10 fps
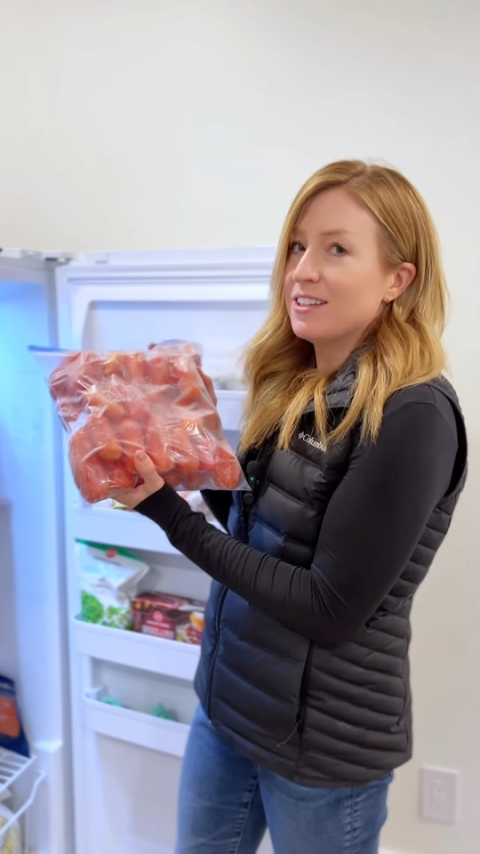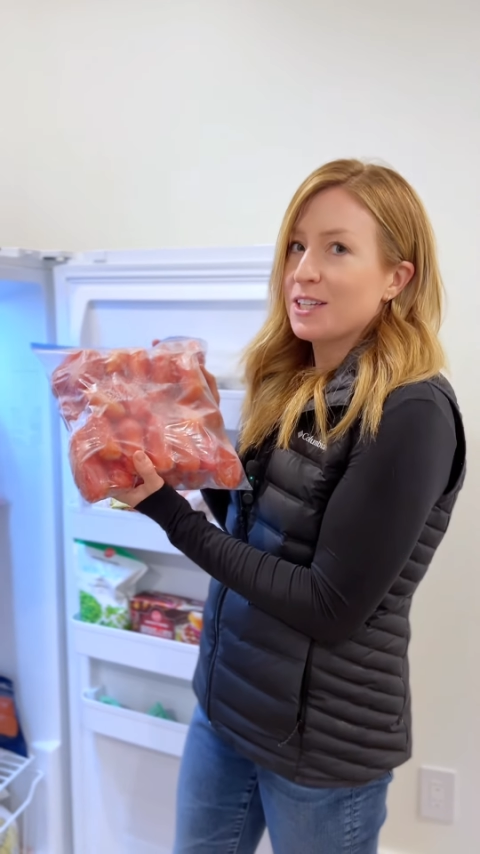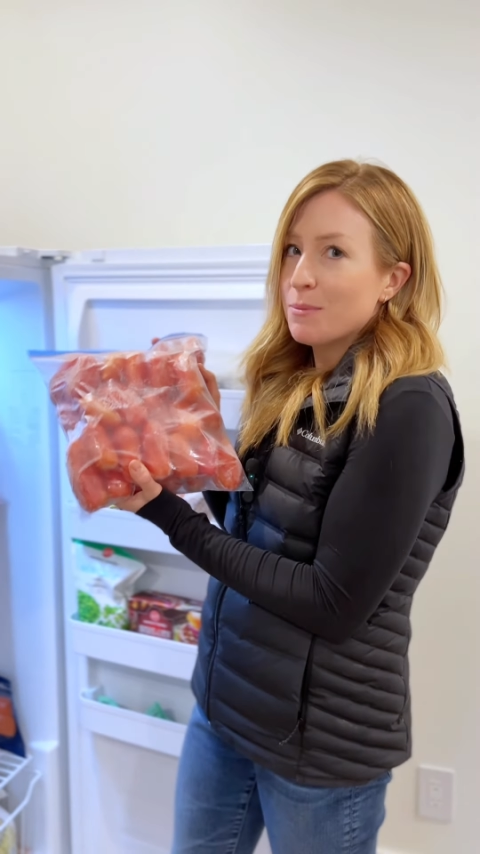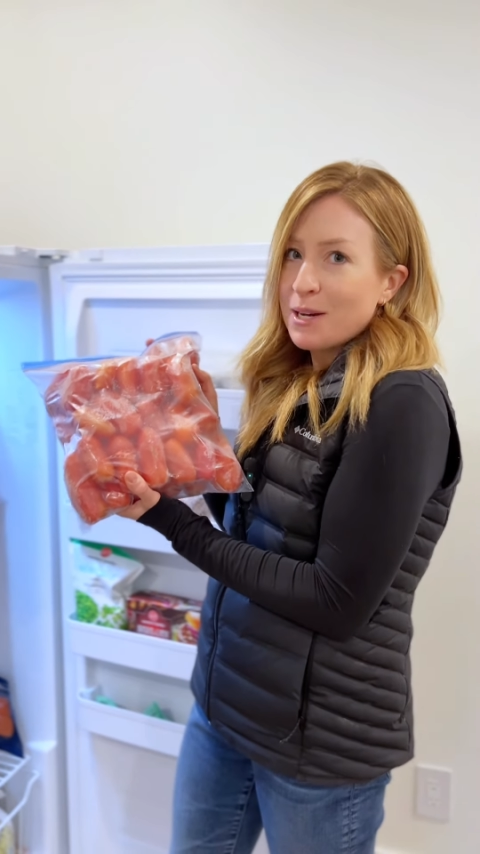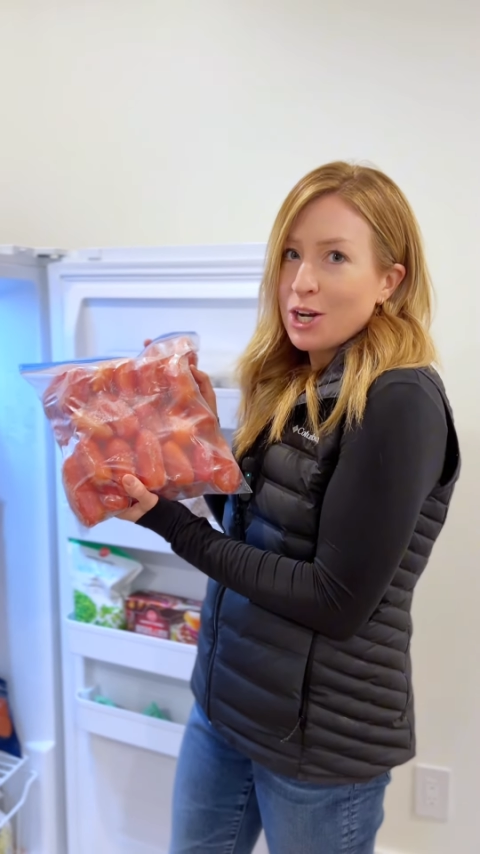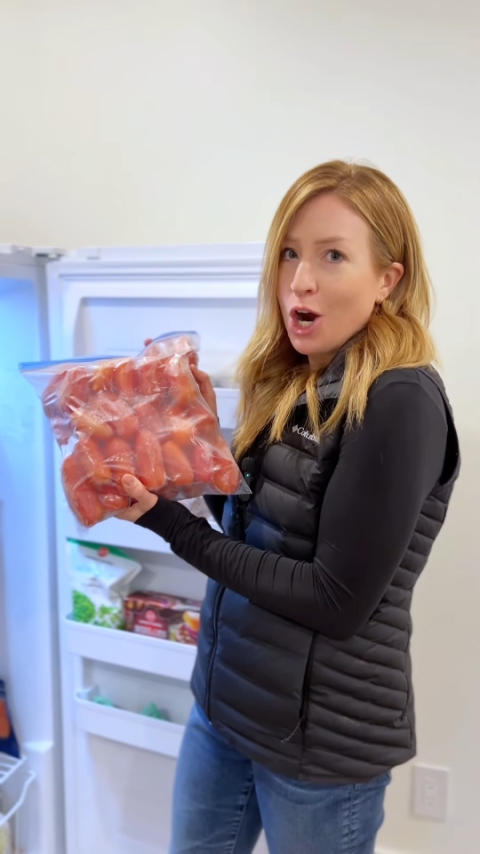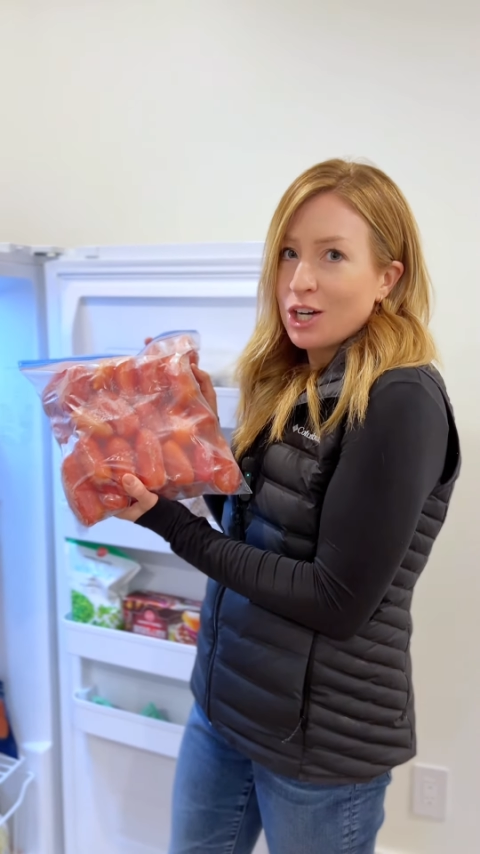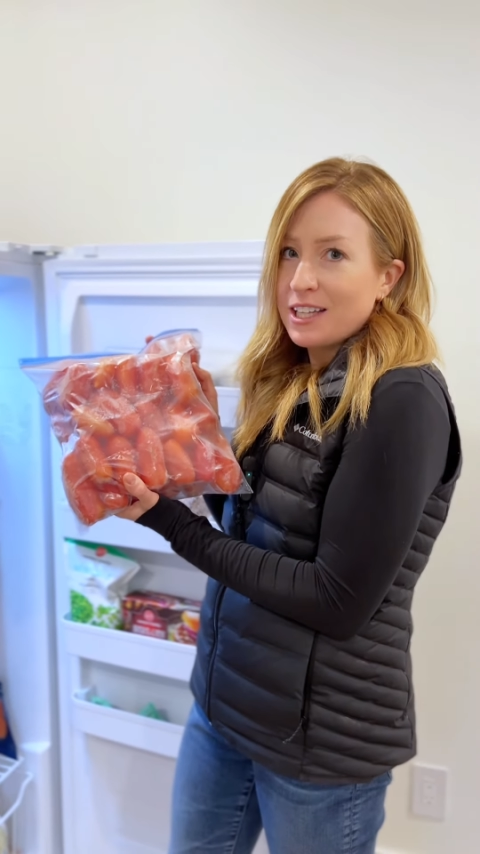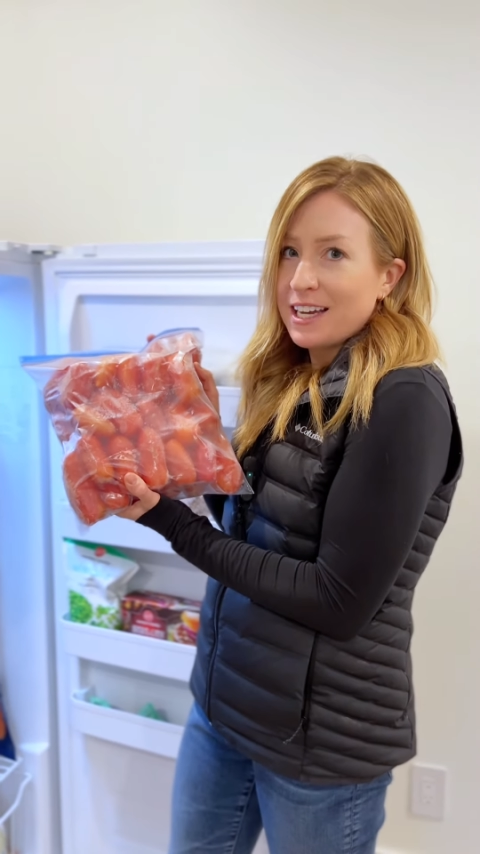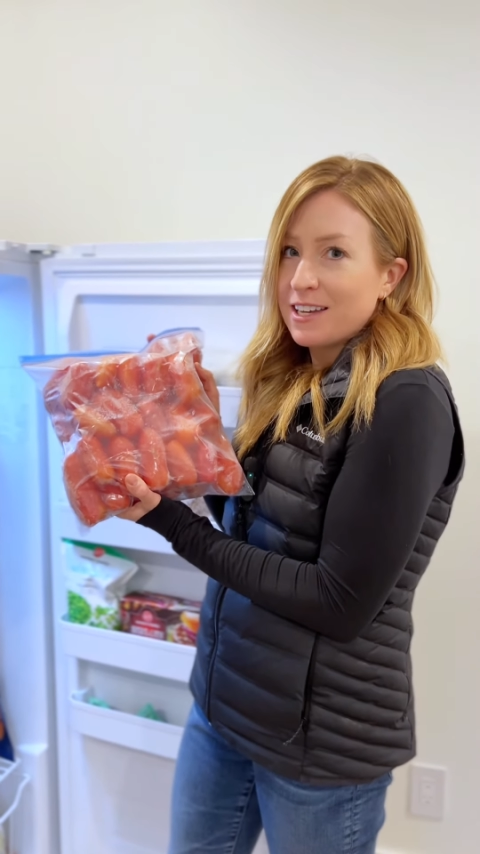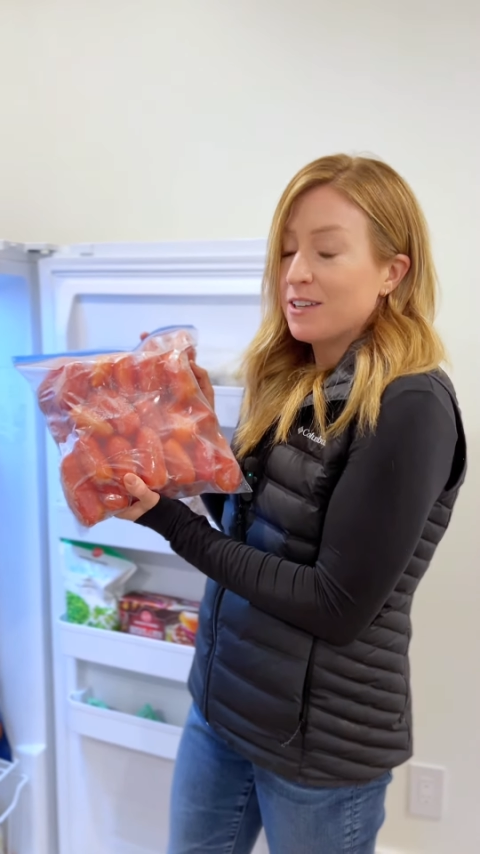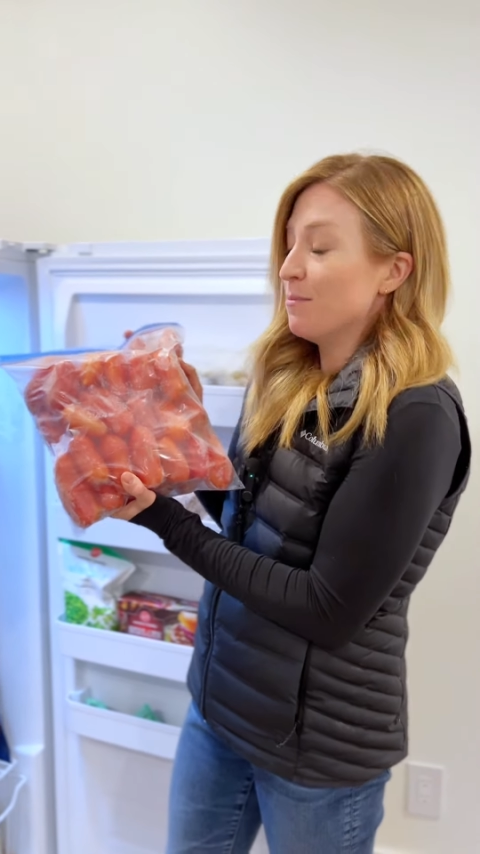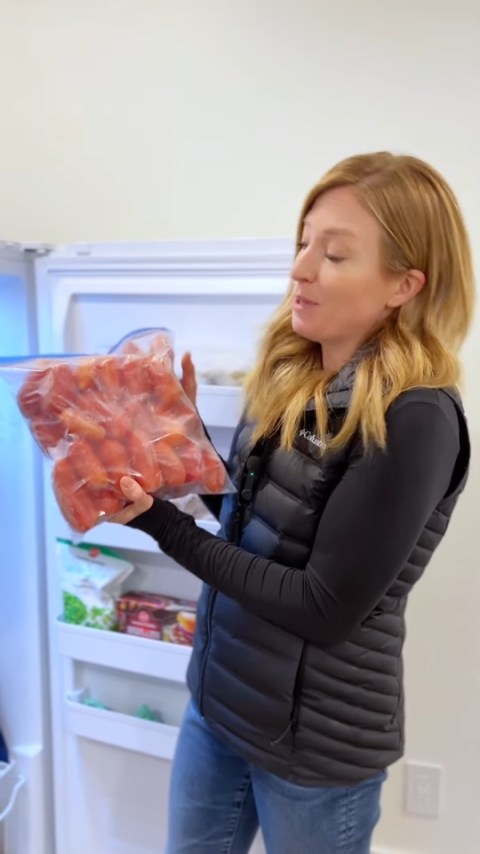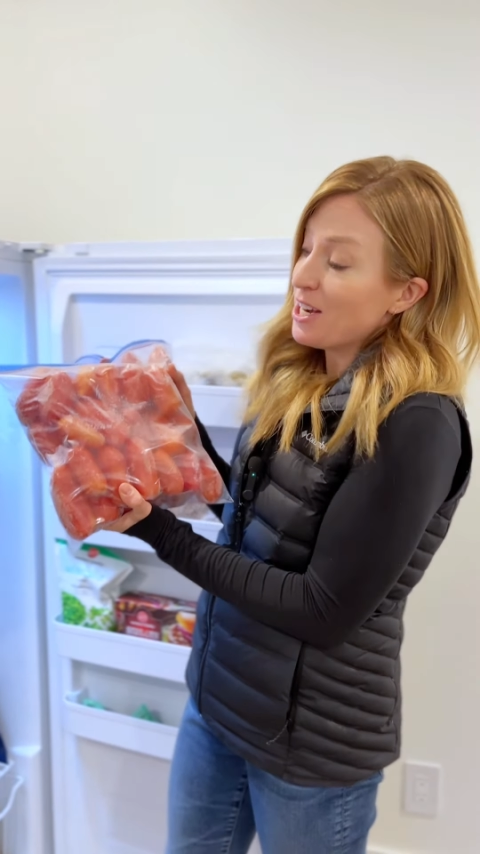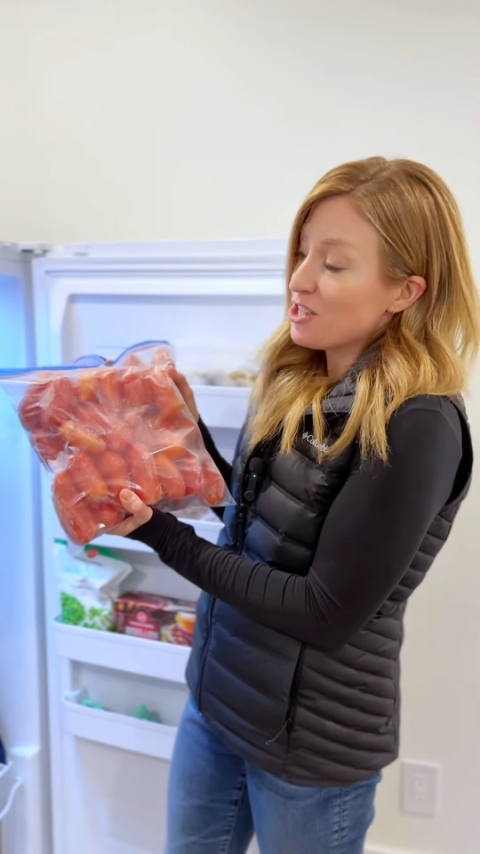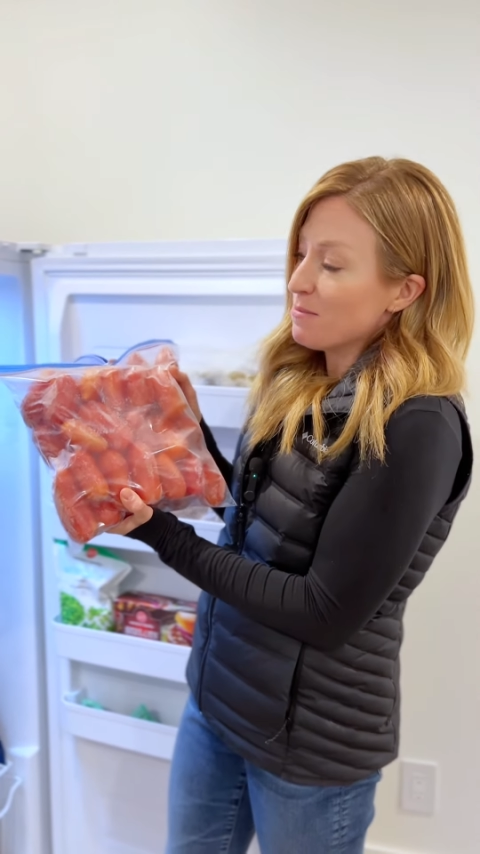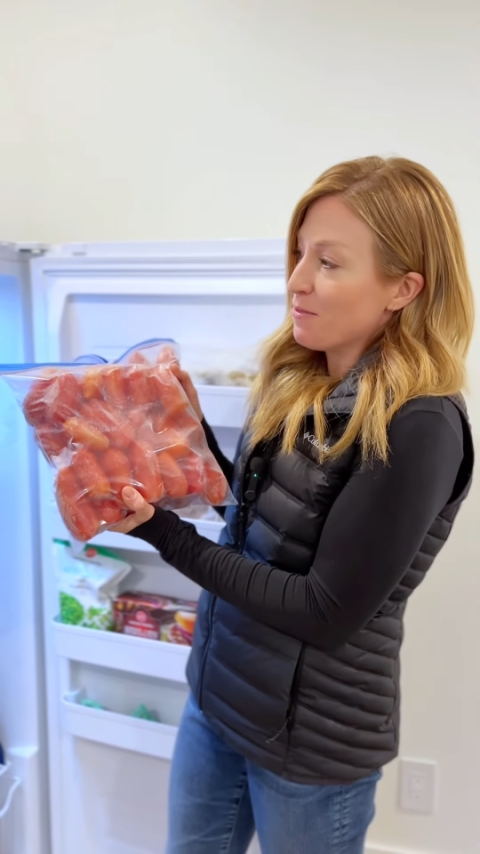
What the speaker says: A little bit of garlic, blanch